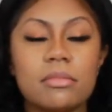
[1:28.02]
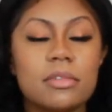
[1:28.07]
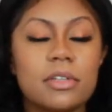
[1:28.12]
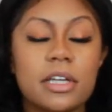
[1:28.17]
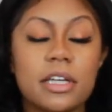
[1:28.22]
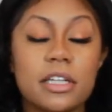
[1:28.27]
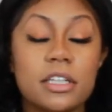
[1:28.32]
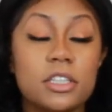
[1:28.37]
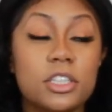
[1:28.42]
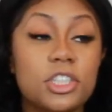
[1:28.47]

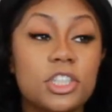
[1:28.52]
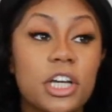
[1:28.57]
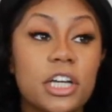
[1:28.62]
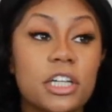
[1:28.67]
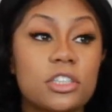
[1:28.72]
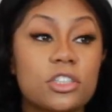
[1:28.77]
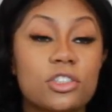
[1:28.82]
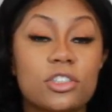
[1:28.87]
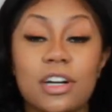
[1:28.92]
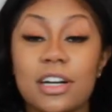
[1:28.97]
it's
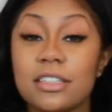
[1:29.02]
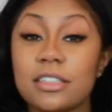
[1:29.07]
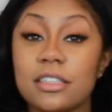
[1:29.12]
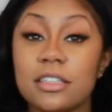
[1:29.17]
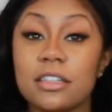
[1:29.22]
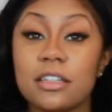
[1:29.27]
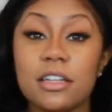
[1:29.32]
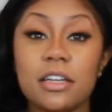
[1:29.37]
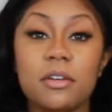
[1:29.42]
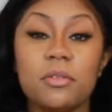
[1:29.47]
changed
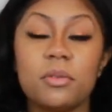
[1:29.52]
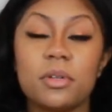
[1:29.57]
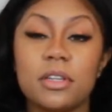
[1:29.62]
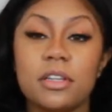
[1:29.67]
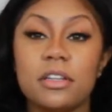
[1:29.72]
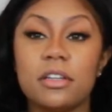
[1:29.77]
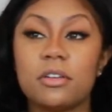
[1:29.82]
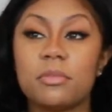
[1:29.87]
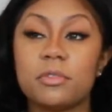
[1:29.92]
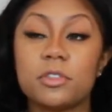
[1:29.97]
drastically
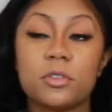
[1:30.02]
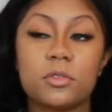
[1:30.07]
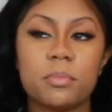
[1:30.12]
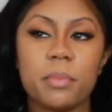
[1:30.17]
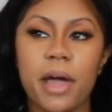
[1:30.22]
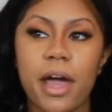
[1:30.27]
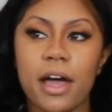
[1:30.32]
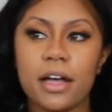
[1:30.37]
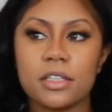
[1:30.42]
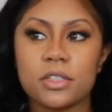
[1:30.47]
within the
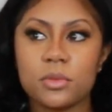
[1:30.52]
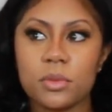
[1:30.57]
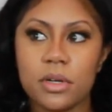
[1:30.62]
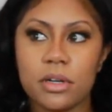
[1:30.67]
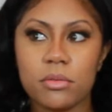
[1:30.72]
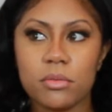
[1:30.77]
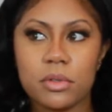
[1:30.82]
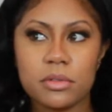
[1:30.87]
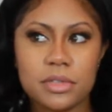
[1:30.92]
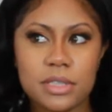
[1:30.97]
past,
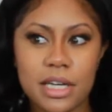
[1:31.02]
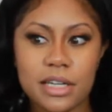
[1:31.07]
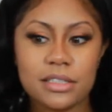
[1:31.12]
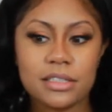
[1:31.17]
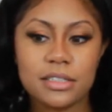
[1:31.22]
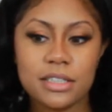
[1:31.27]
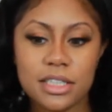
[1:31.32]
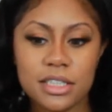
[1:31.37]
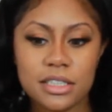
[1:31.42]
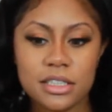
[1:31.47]
what was that,
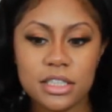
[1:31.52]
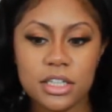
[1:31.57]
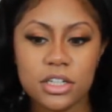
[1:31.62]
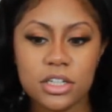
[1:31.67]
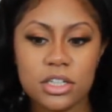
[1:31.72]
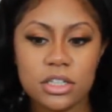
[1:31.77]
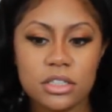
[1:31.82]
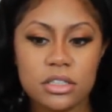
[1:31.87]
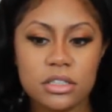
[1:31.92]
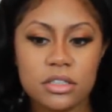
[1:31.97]
6
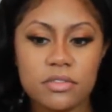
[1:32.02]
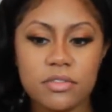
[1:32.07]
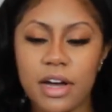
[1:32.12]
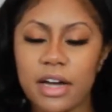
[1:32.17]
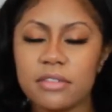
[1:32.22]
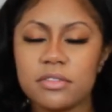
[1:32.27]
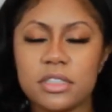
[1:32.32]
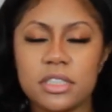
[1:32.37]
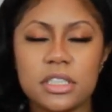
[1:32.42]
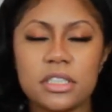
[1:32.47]
years,
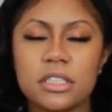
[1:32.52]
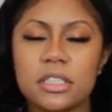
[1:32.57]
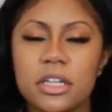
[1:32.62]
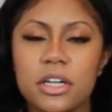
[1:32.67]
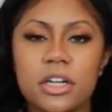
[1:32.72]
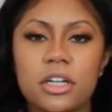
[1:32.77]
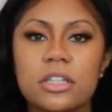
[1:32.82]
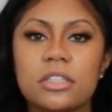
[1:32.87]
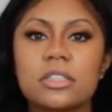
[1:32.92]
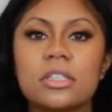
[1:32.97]
5, 6
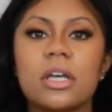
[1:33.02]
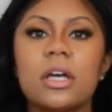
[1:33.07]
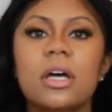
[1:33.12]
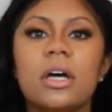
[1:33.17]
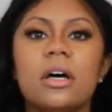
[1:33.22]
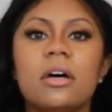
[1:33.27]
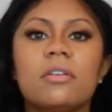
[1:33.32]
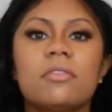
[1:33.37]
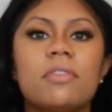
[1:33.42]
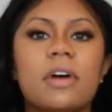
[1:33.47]
years,
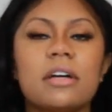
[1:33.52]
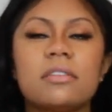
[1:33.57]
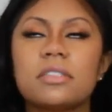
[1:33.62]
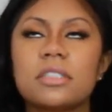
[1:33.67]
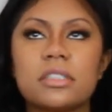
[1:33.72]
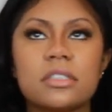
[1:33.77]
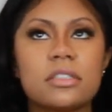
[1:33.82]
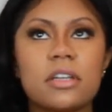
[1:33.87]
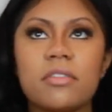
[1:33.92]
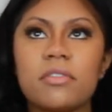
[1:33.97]
5,
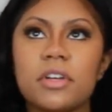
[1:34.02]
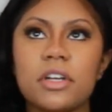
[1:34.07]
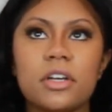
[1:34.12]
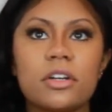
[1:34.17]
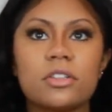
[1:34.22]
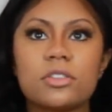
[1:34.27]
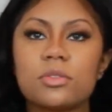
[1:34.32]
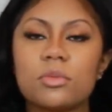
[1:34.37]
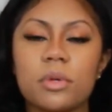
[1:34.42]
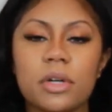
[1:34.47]
6, 7
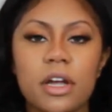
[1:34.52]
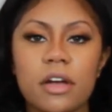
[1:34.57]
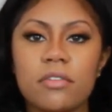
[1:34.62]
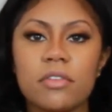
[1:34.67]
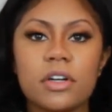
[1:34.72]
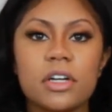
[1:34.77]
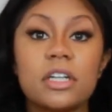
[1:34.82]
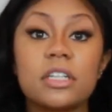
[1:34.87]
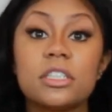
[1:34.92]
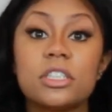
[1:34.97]
years,
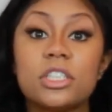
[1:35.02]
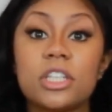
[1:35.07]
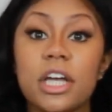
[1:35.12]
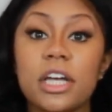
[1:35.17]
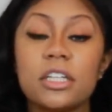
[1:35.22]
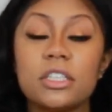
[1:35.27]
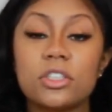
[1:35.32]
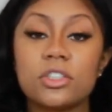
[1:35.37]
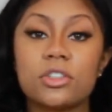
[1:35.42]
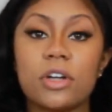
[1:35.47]
whatever. It's
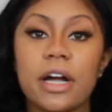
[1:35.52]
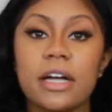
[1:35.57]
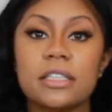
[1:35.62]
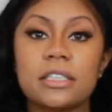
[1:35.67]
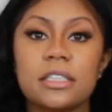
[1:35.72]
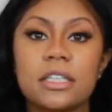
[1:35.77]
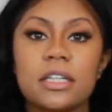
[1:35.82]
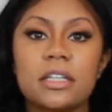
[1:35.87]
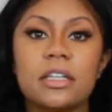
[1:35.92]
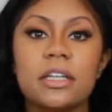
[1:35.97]
changed
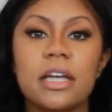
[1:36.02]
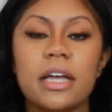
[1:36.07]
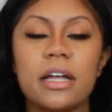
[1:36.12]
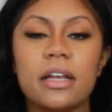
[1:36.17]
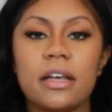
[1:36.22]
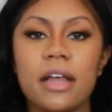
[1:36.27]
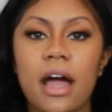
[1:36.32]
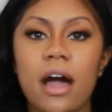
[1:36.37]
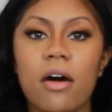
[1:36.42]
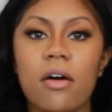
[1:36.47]
drastically,
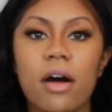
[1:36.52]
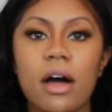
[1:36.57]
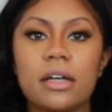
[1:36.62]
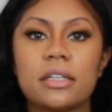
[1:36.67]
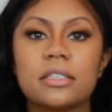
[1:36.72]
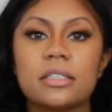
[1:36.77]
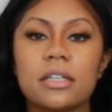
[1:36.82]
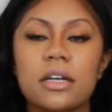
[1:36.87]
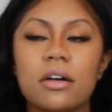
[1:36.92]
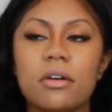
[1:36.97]
and now
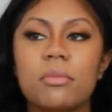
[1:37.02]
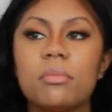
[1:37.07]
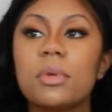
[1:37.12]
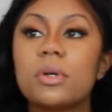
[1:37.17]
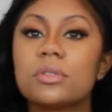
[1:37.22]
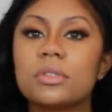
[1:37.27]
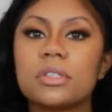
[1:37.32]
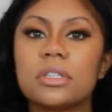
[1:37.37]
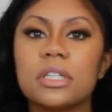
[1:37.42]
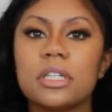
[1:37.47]
I sell
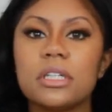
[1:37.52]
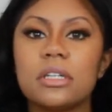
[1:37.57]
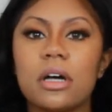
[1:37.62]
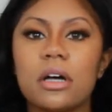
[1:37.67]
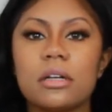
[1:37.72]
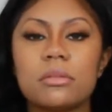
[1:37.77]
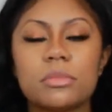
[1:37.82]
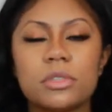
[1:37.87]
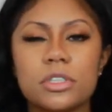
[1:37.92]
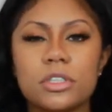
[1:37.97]
mostly
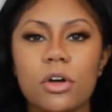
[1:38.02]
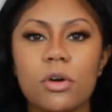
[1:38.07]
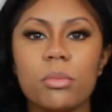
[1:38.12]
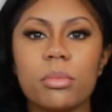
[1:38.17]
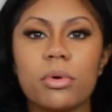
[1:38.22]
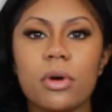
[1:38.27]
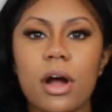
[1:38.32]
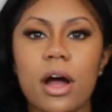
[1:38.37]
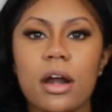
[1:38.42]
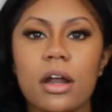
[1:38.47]

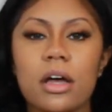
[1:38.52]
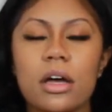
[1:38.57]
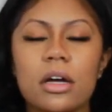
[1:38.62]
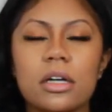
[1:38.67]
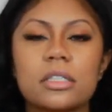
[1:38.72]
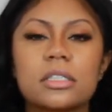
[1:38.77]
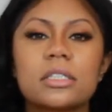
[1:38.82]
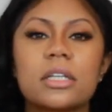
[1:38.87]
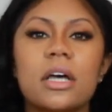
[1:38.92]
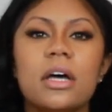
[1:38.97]
soap
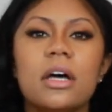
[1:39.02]
products,